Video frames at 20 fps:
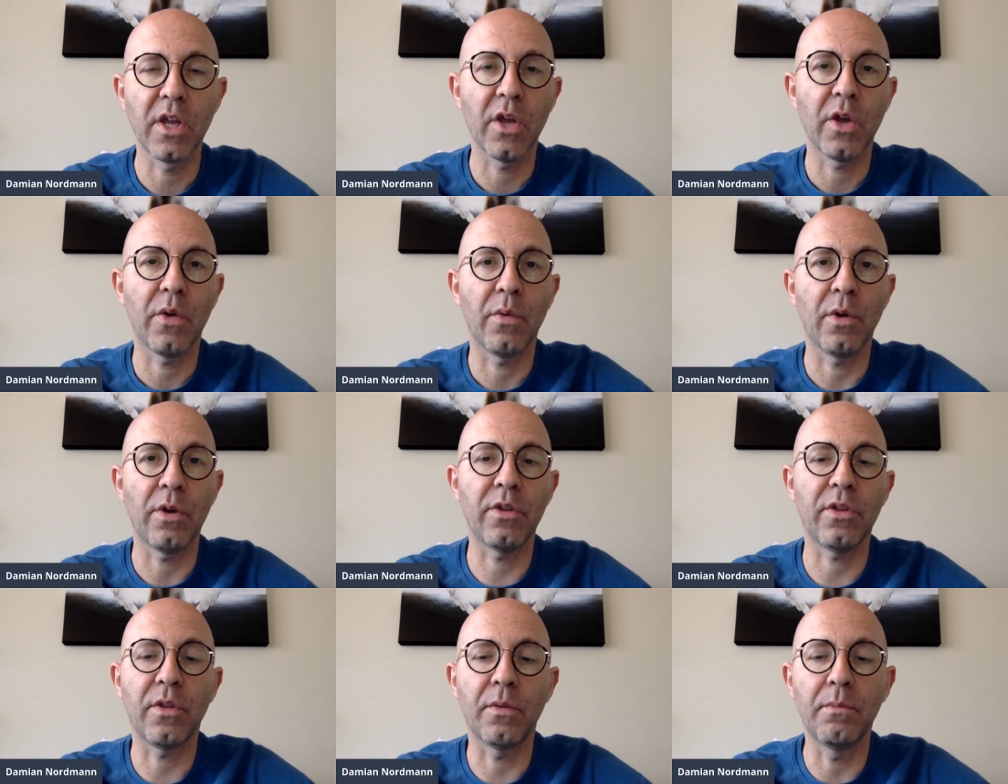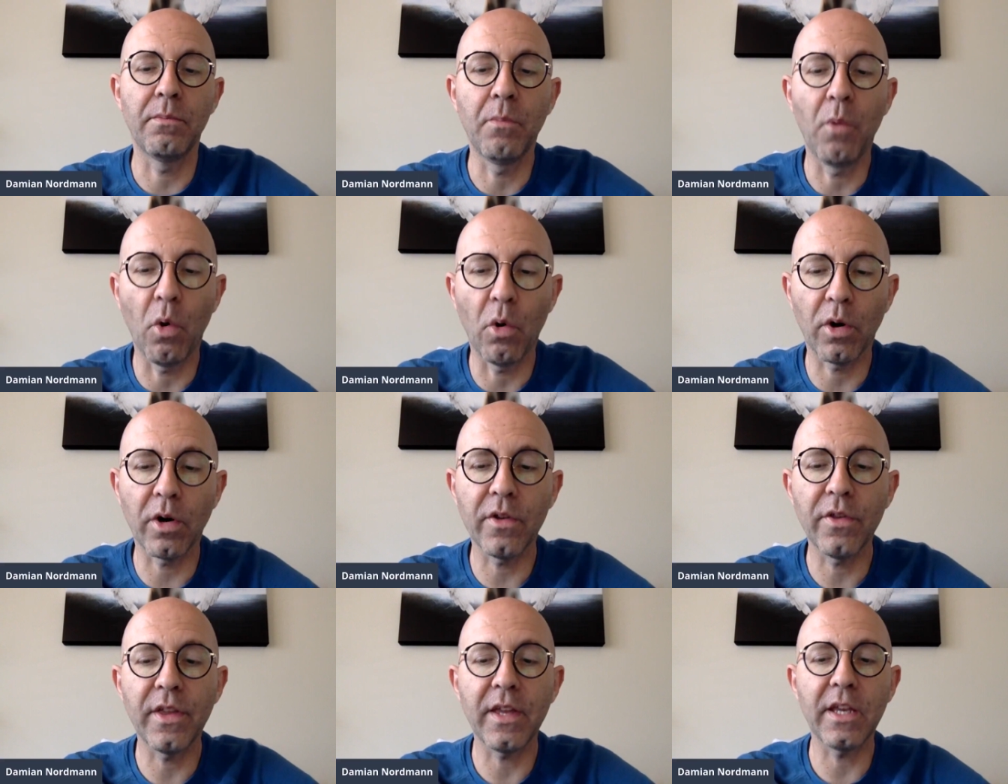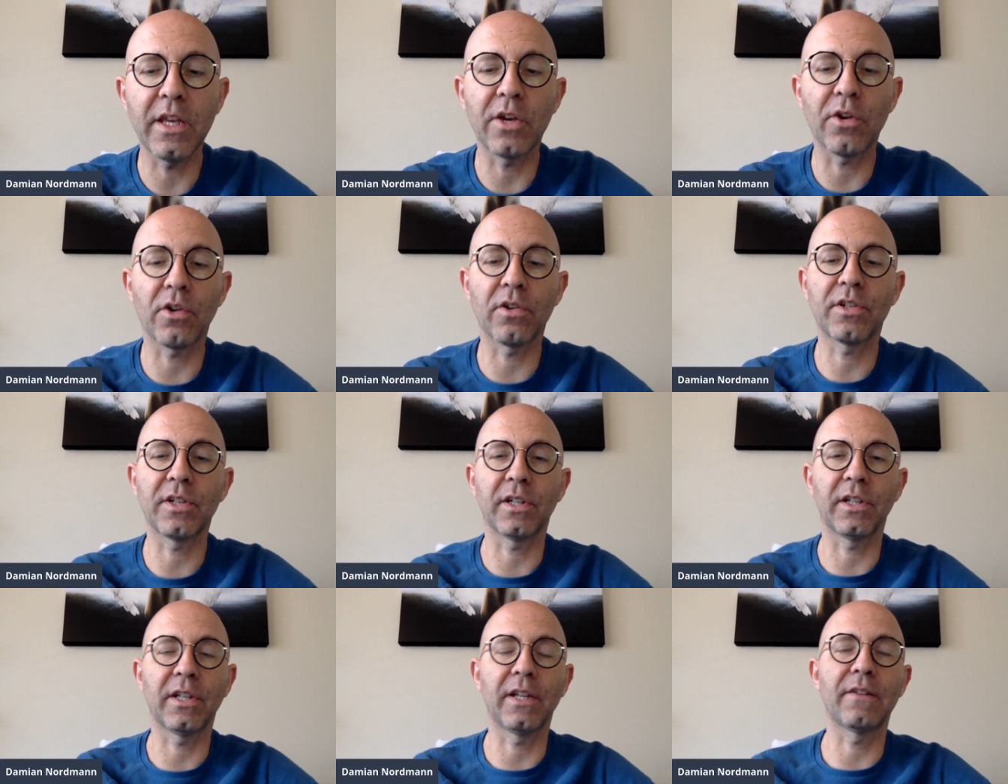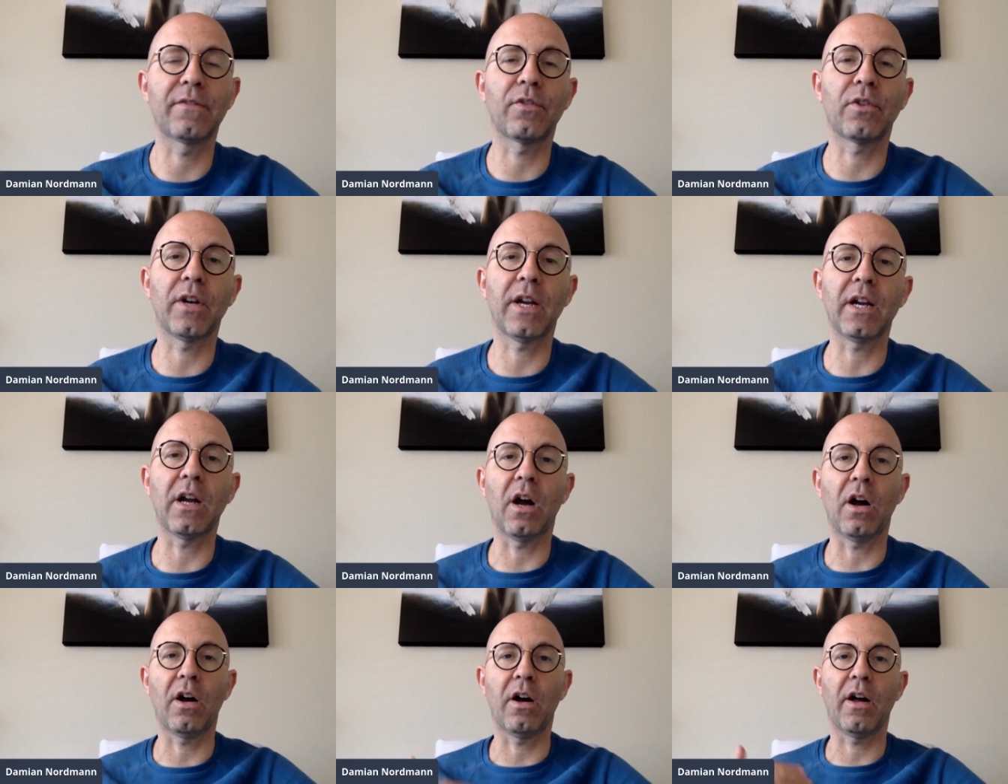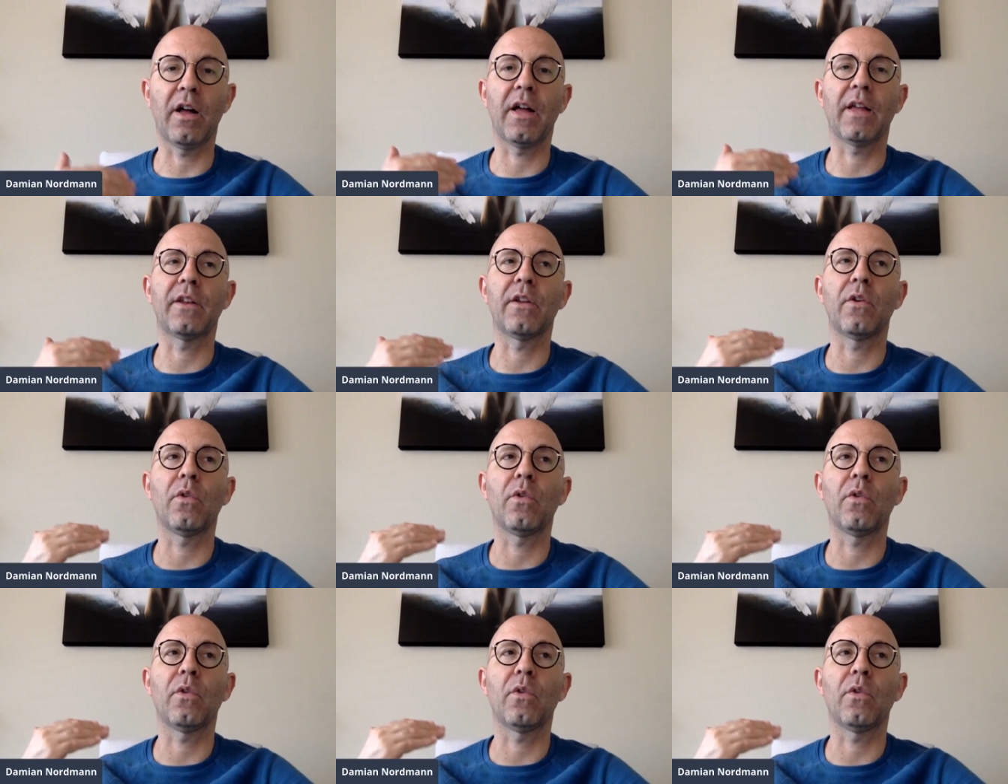But the more that you're delivering on